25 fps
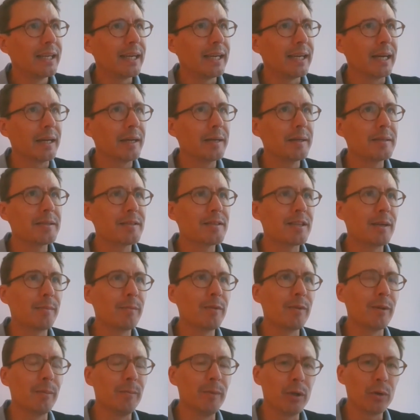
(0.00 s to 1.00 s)
Uh, some
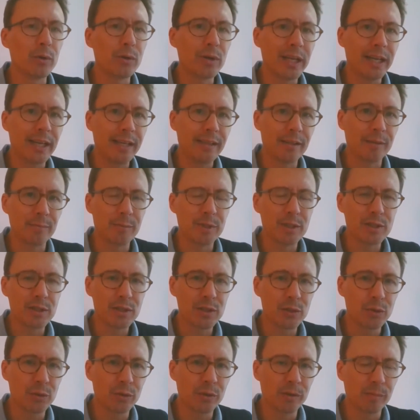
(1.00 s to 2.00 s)
of them locate them in
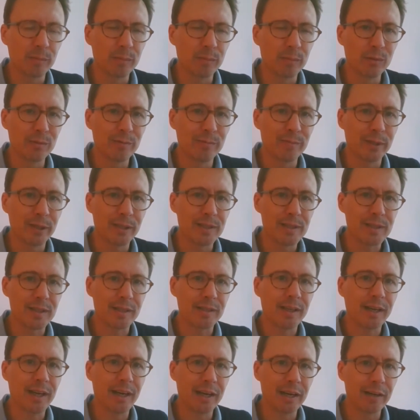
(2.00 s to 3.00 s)
student movements
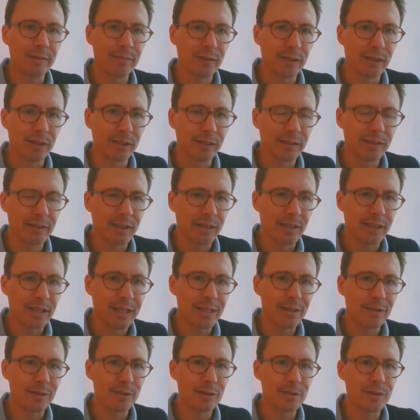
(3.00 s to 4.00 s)
at Harvard,
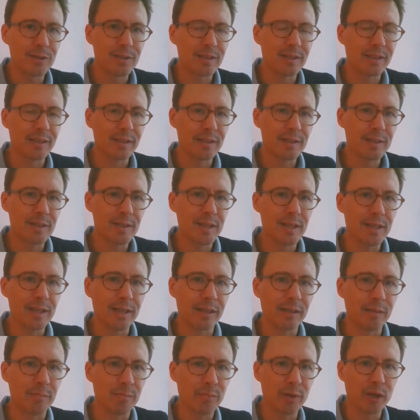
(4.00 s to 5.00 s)
others uh, see
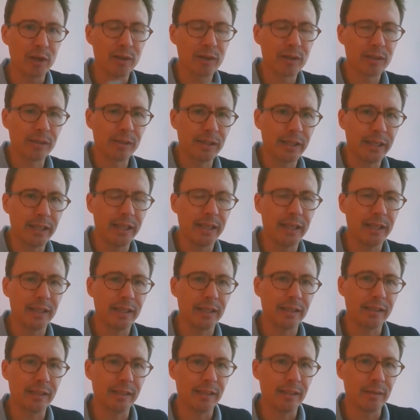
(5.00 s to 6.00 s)
that in Berkeley.
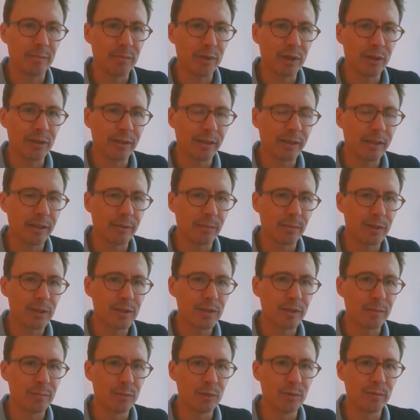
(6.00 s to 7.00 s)
In, in Berkeley, there were
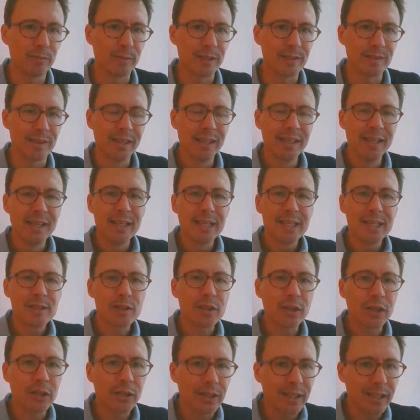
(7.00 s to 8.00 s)
some movements.
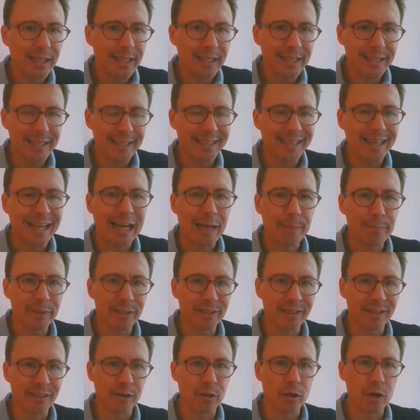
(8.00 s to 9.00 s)
Certainly, it
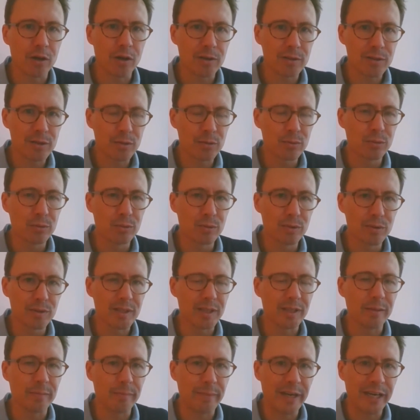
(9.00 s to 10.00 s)
happened in law
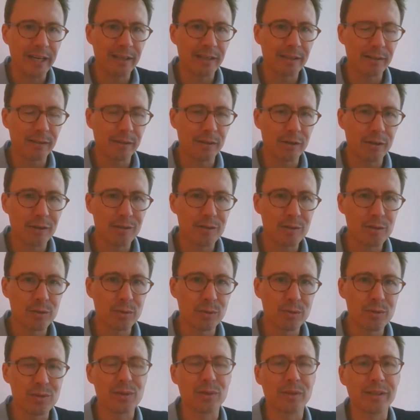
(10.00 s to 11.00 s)
schools, in American law
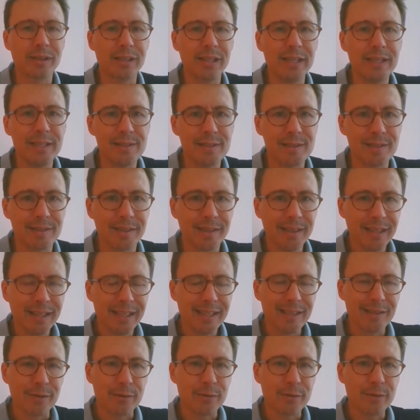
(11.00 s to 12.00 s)
schools, or at least
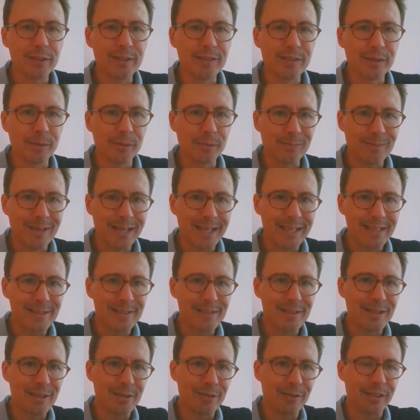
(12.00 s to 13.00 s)
the critical
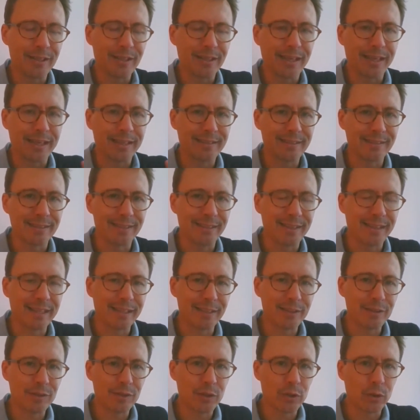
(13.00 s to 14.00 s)
race theory that
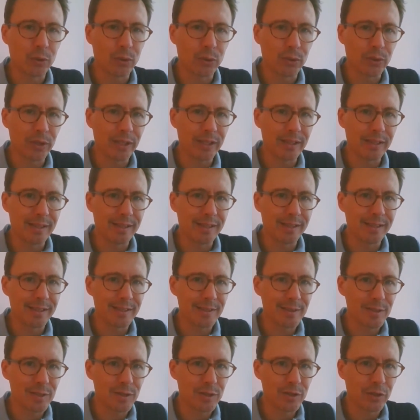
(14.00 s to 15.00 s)
that coined
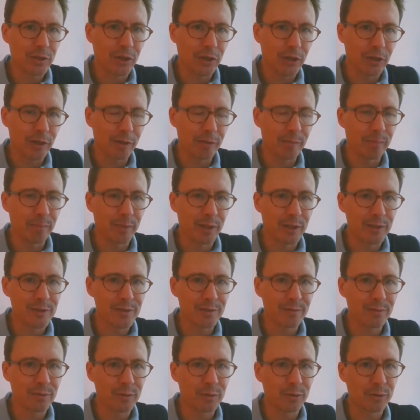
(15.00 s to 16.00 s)
this term because
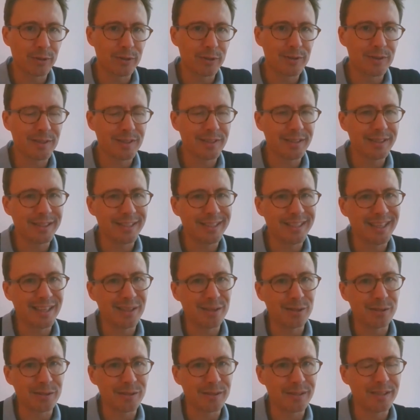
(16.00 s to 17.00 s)
of course in
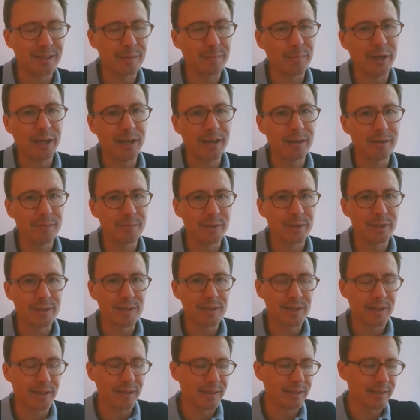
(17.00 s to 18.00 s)
other
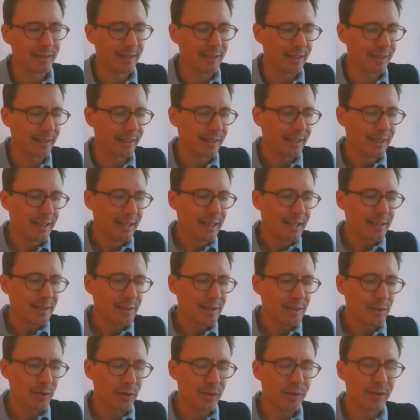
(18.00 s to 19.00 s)
departments and uh,
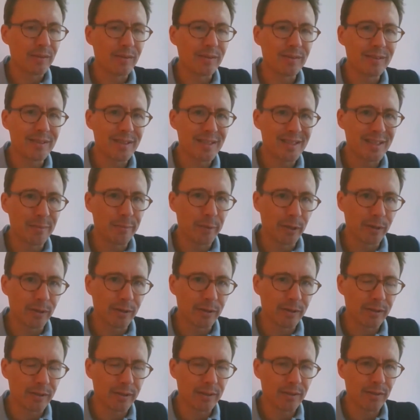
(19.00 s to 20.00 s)
certain
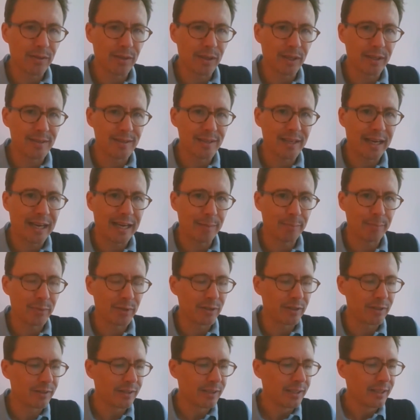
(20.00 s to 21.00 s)
similar things
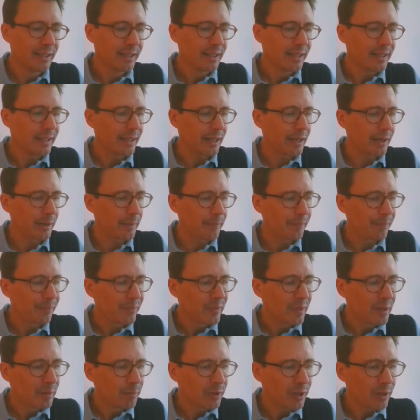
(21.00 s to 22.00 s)
happened
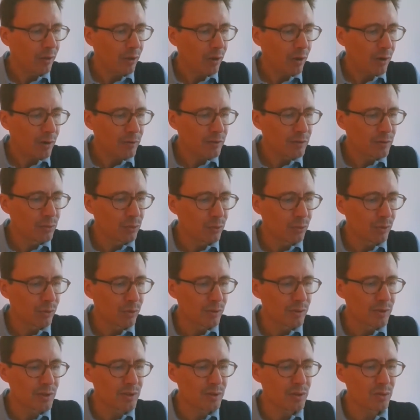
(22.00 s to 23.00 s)
um, but law
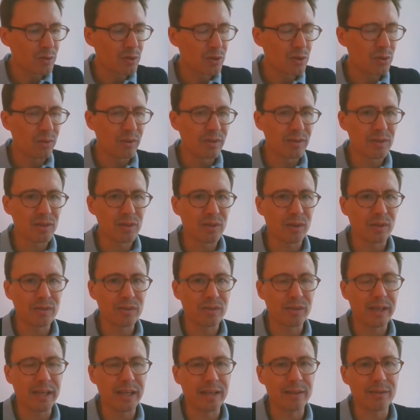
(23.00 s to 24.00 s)
schools so students got
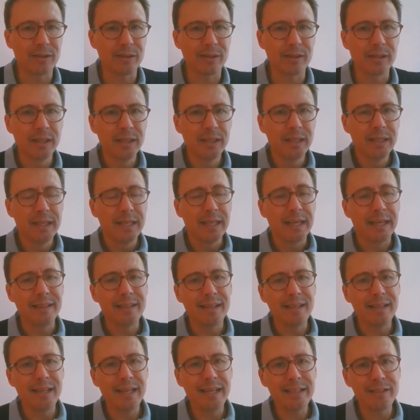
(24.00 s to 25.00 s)
together and
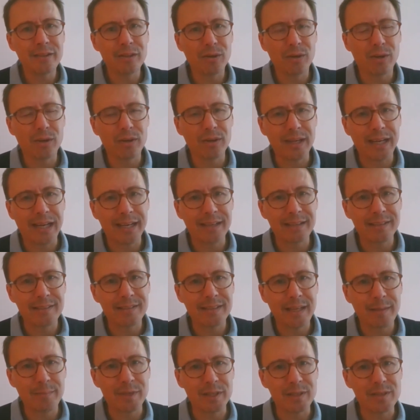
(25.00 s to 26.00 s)
then later on
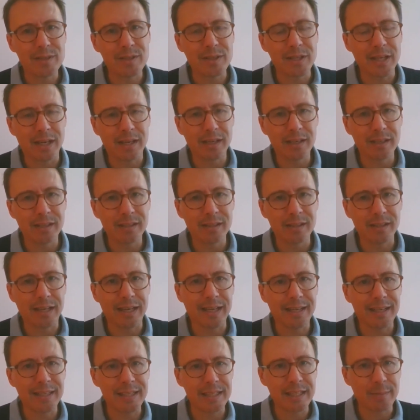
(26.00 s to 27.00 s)
academics young
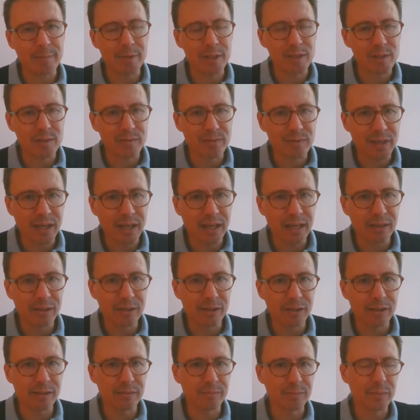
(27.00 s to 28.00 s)
academics of
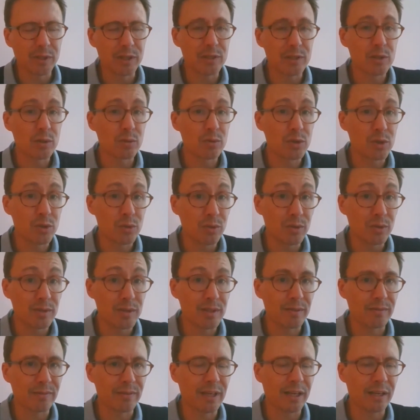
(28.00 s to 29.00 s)
color uh, so
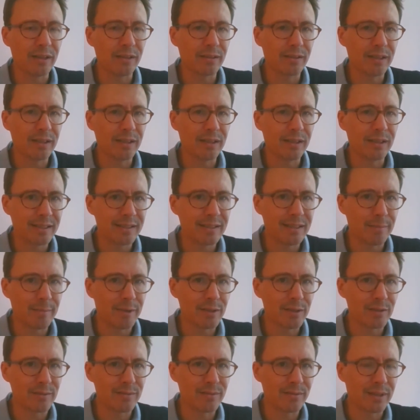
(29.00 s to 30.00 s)
students of color
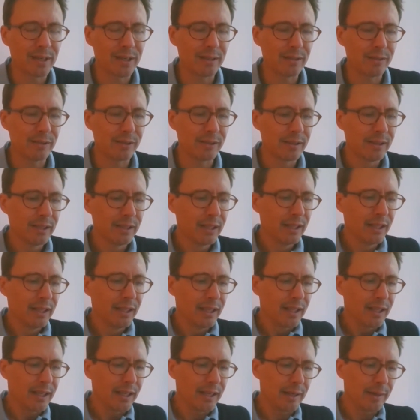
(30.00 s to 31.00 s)
academics of color
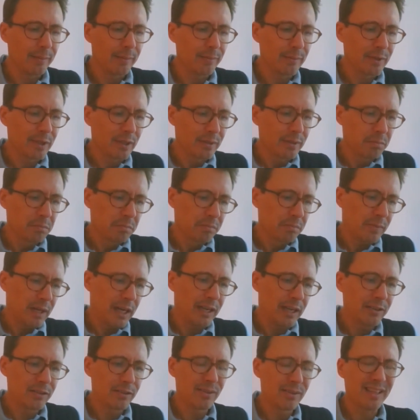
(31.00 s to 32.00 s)
um,
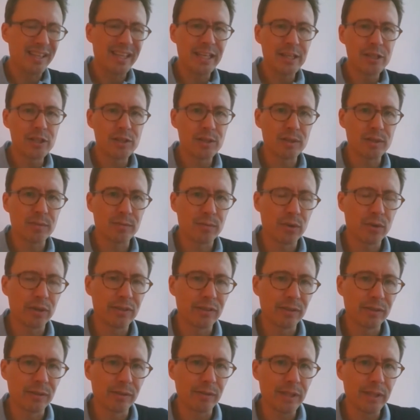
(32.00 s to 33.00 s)
under the aegis of
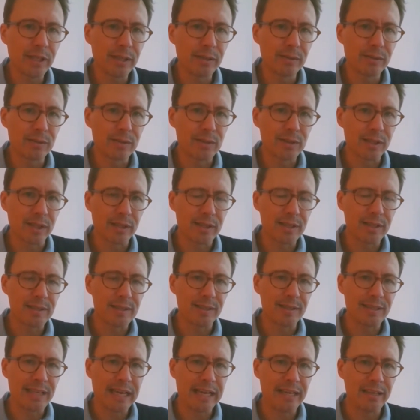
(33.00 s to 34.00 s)
critical legal studies,
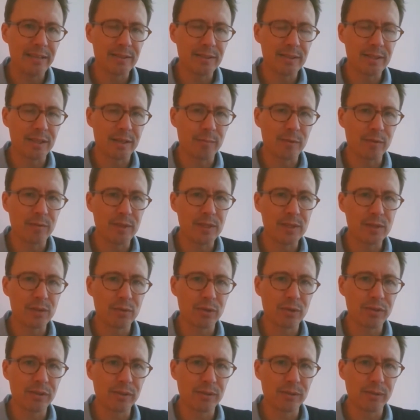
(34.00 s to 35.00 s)
attended some of these
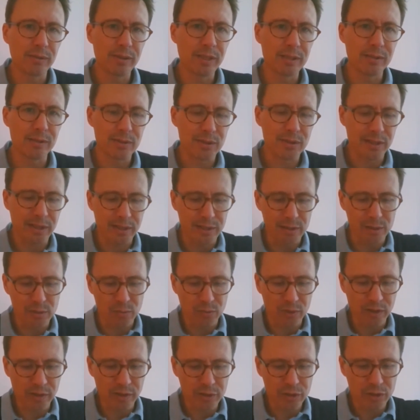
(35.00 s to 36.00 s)
critical legal studies
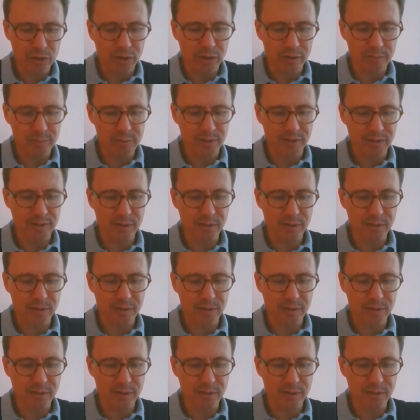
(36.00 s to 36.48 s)
workshops.